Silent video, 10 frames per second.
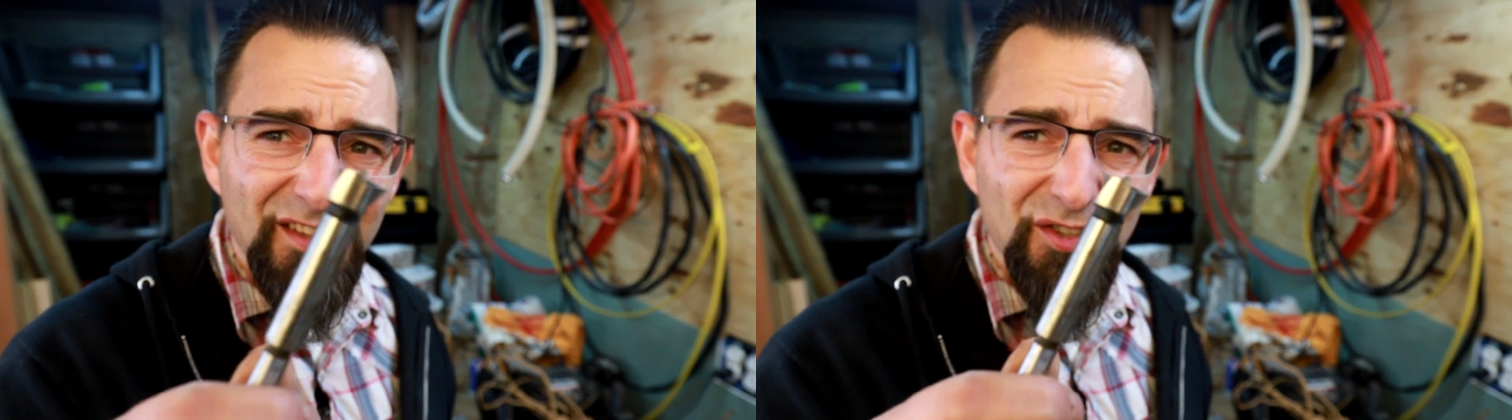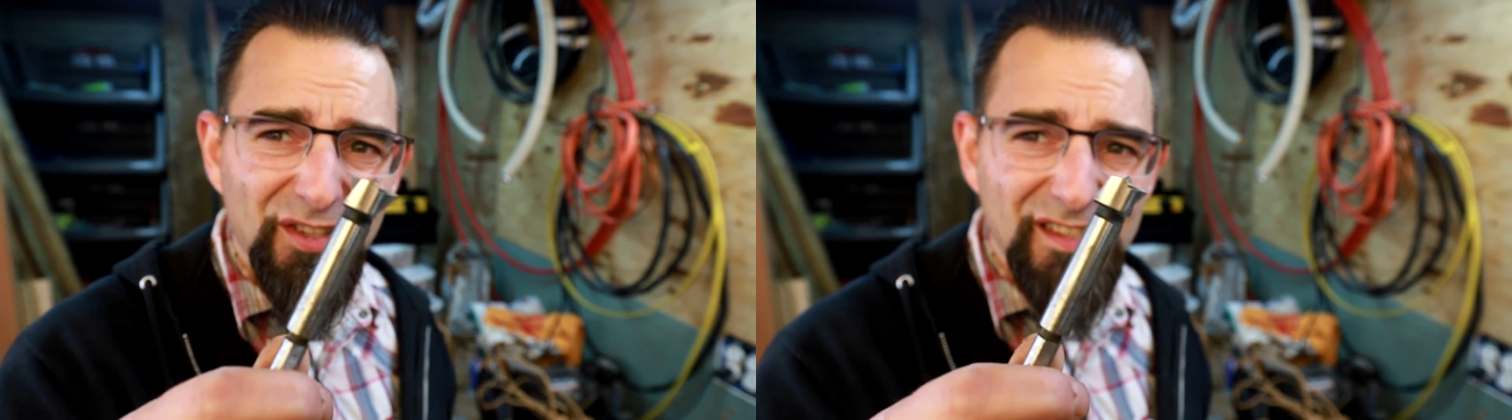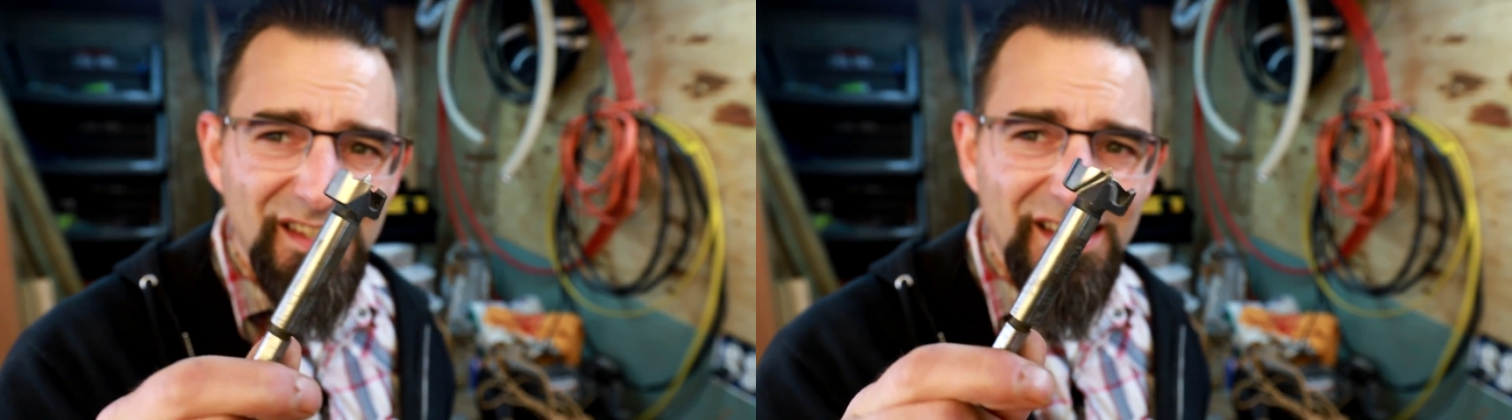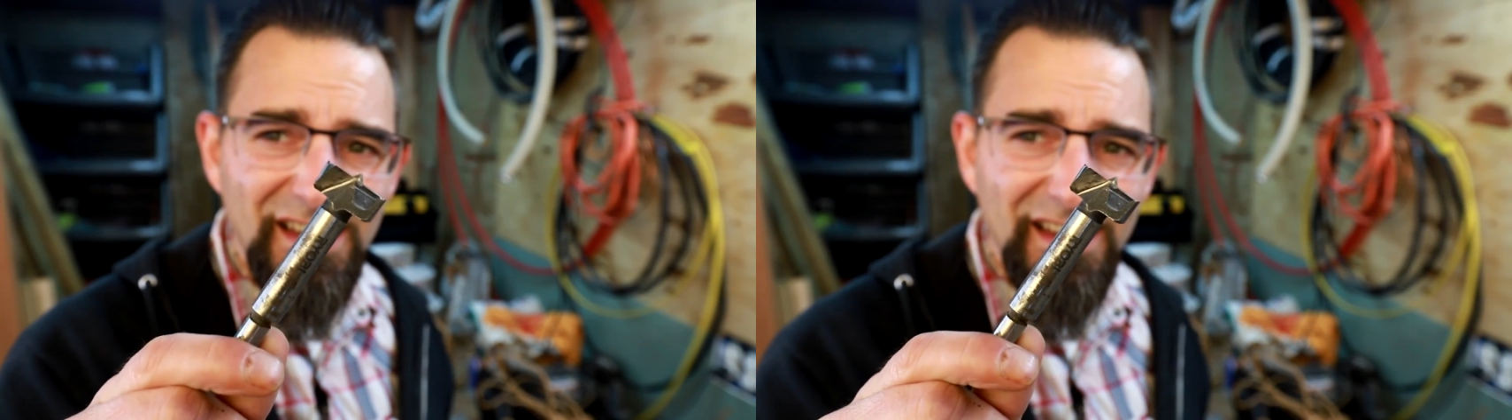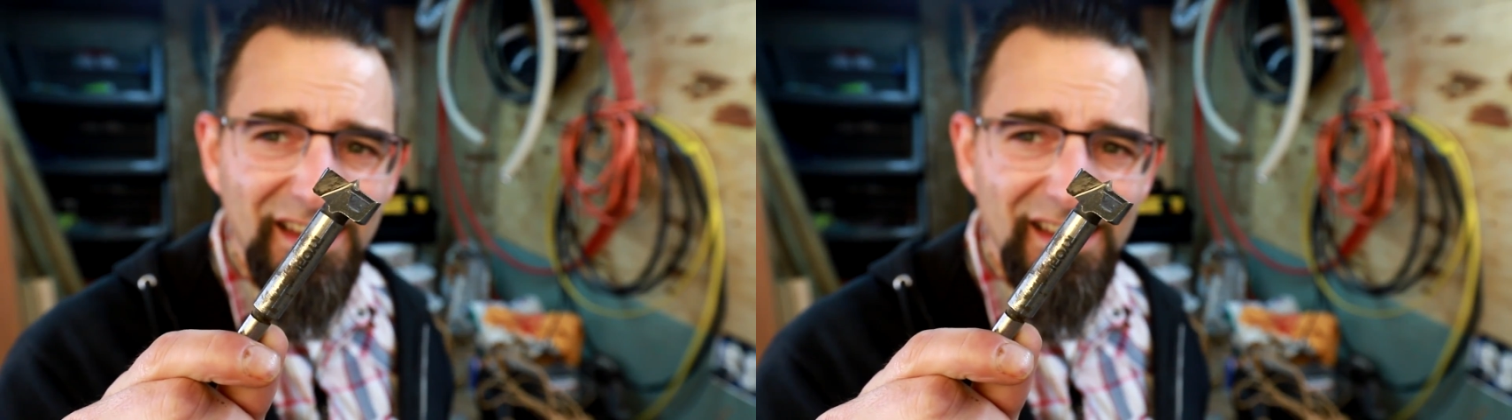You can
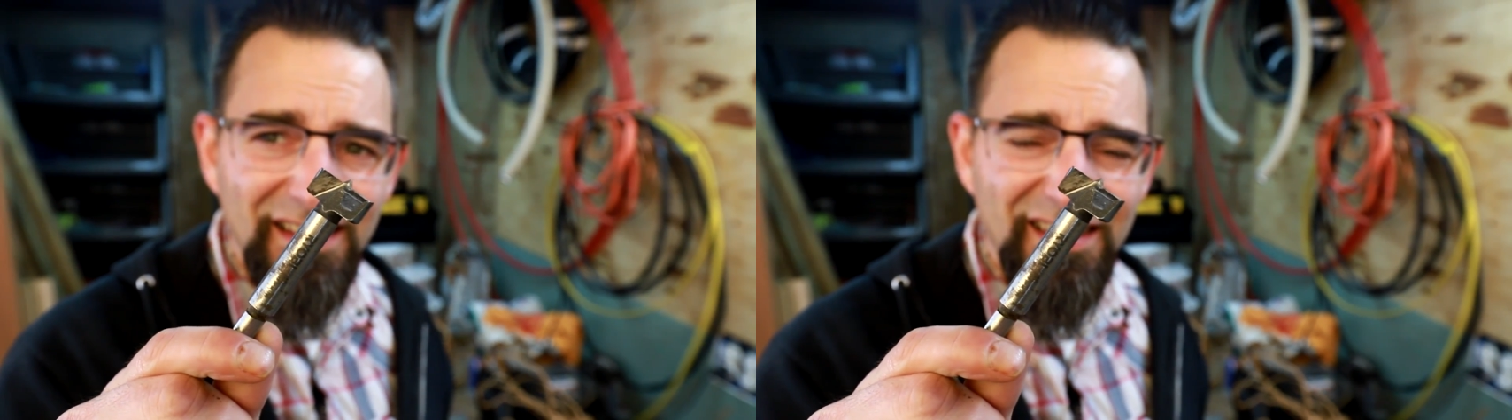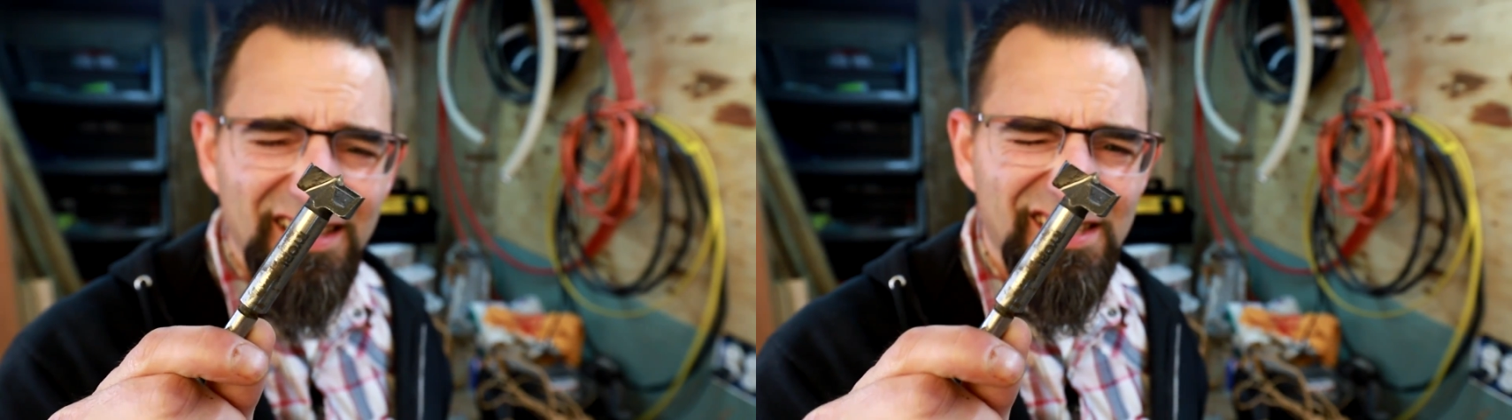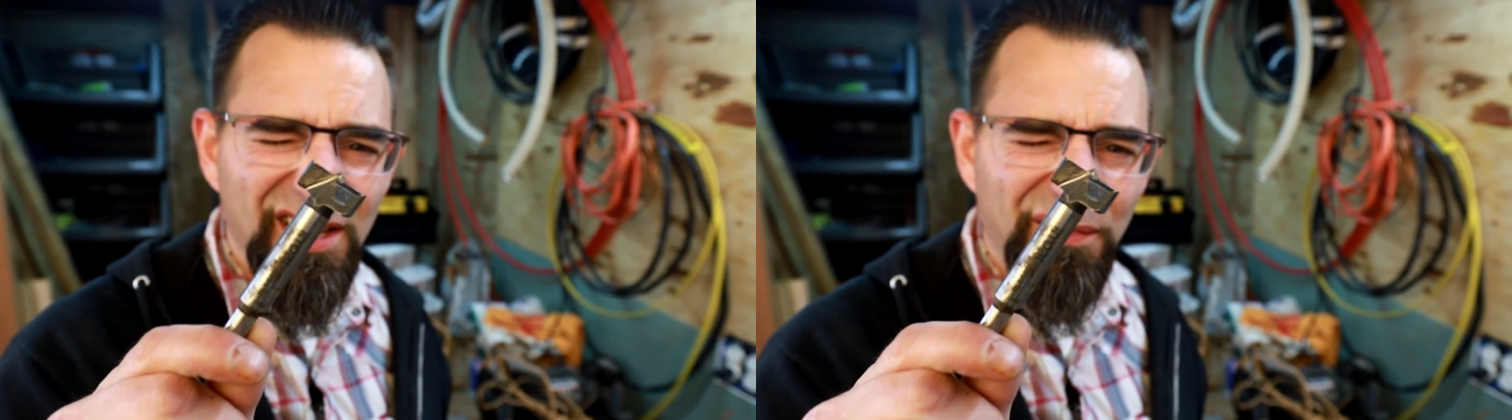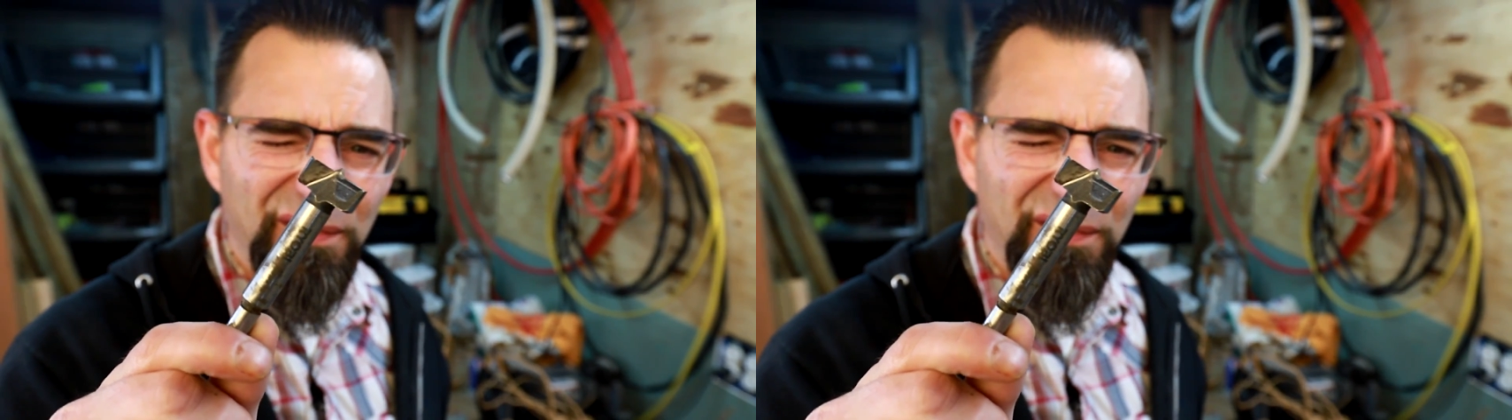see this is a